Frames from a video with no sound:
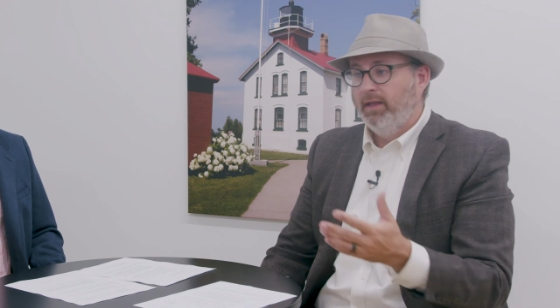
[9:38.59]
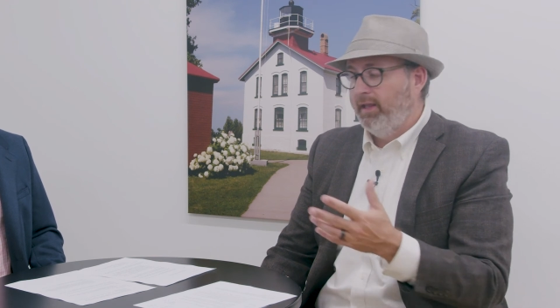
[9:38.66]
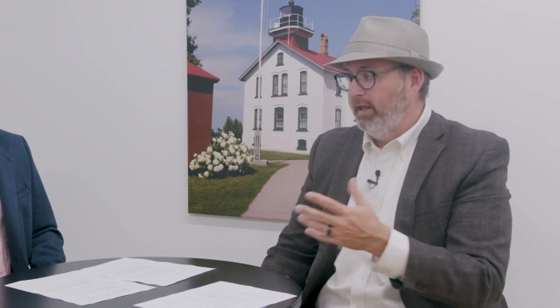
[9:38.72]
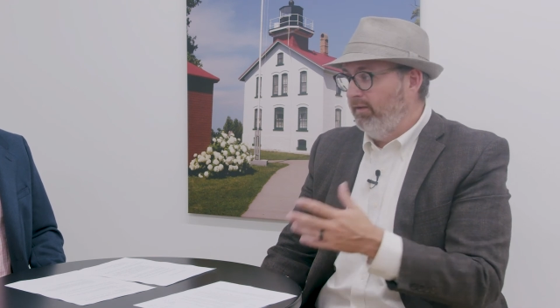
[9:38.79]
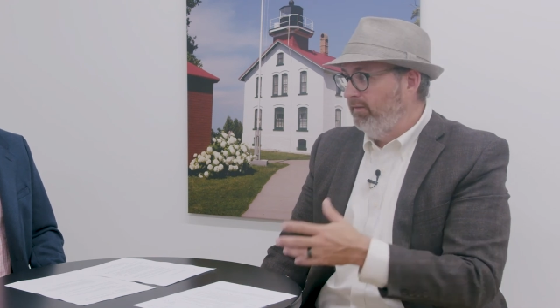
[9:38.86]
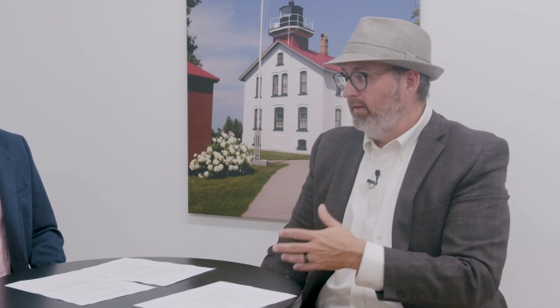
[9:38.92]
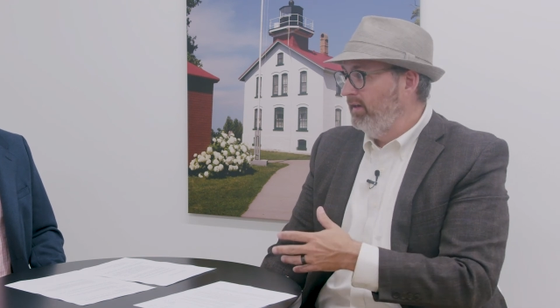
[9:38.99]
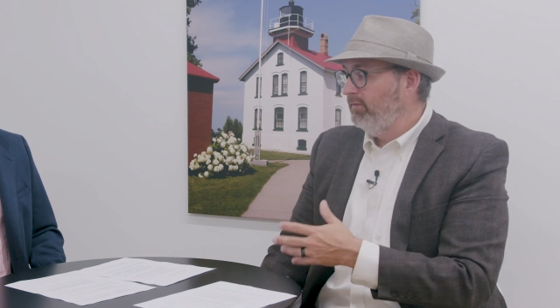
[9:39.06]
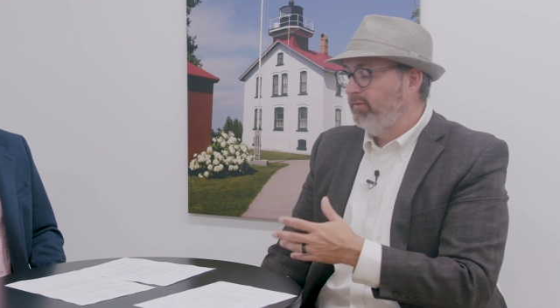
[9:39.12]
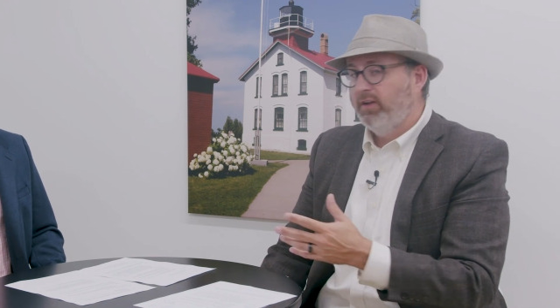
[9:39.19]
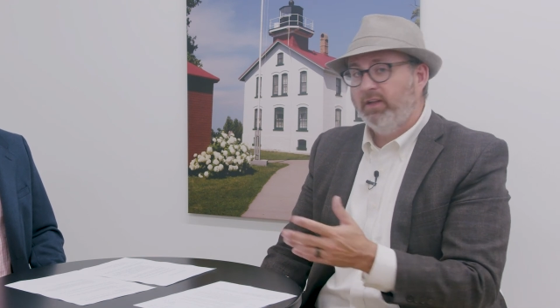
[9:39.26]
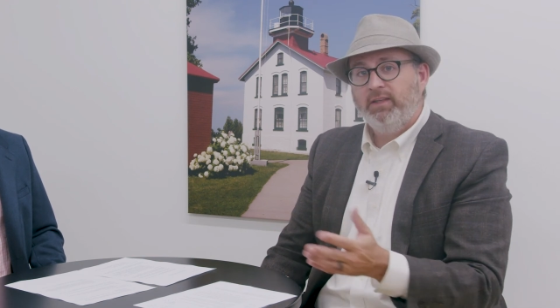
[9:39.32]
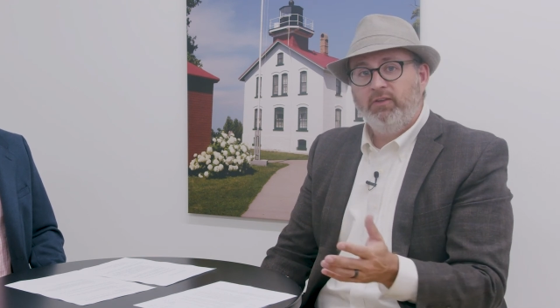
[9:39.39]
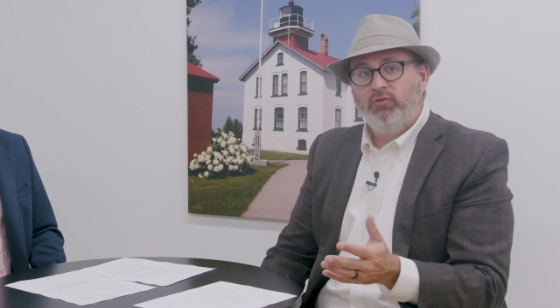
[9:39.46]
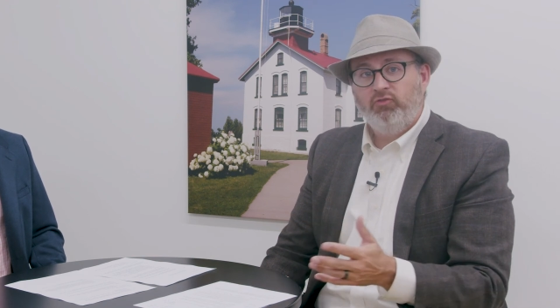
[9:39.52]
Even if
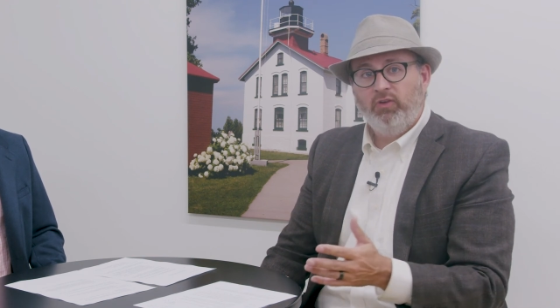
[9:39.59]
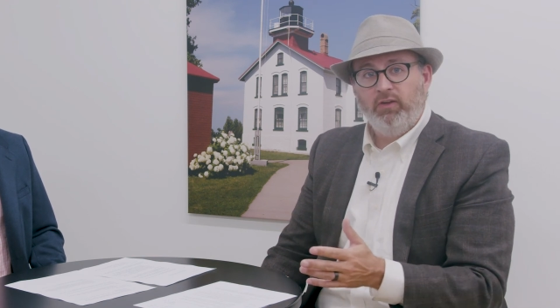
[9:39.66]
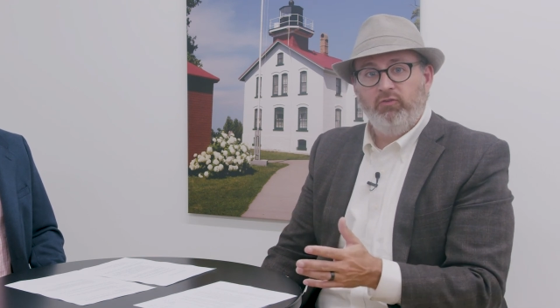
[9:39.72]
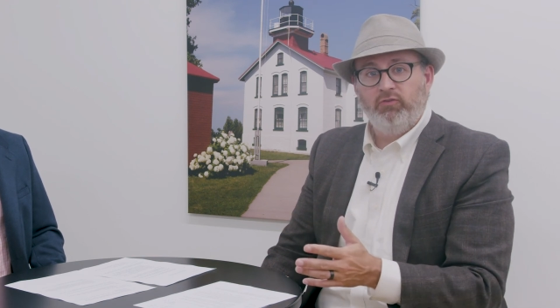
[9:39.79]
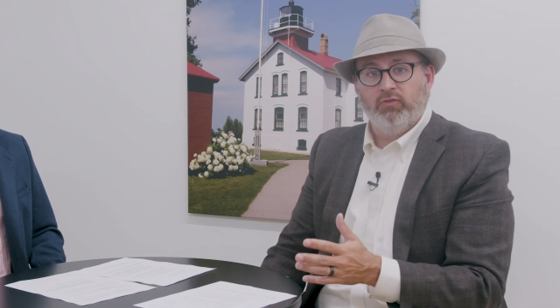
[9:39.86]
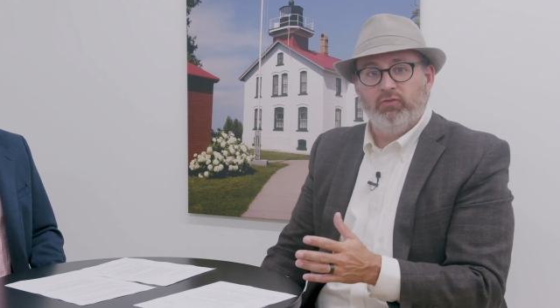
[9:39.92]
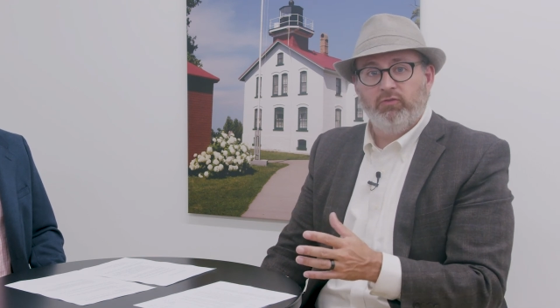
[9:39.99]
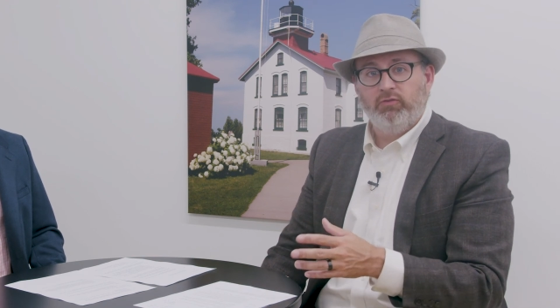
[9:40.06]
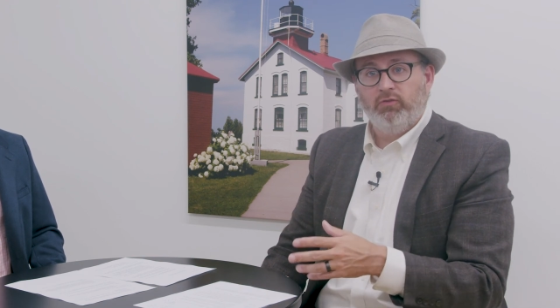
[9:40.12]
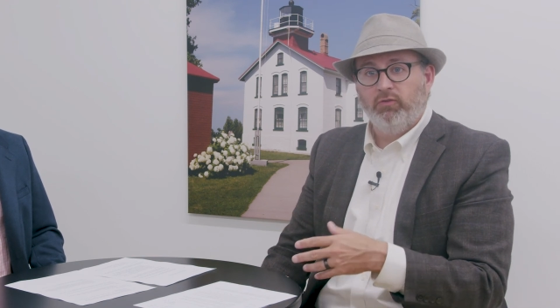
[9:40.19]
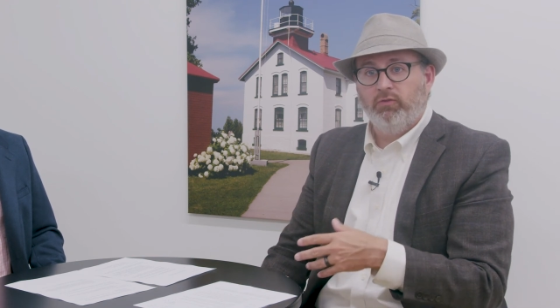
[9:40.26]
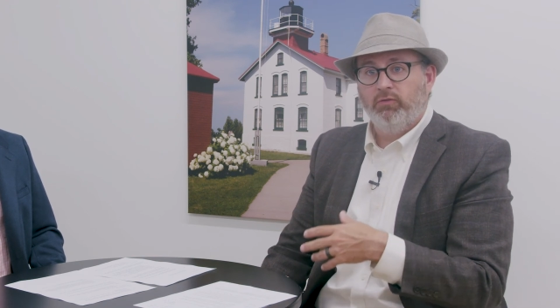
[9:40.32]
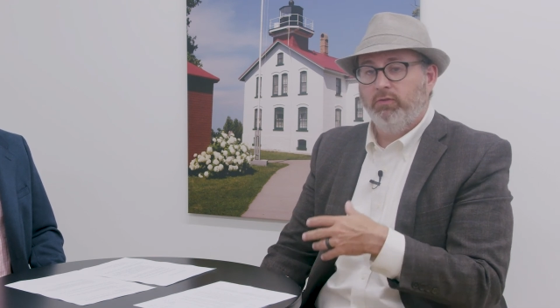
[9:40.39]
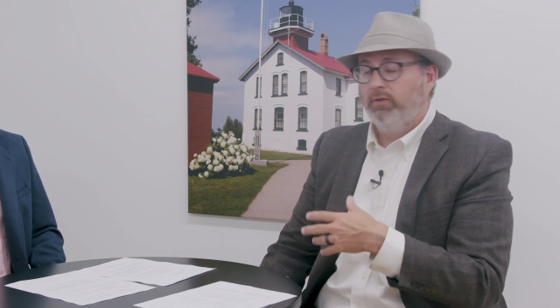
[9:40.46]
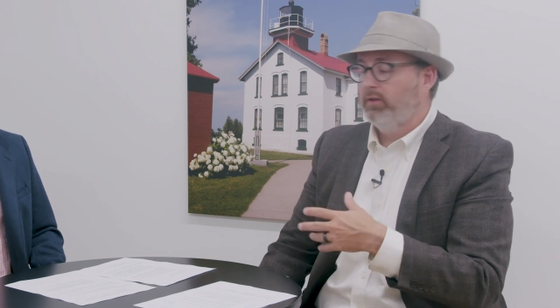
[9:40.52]
nothing changes. So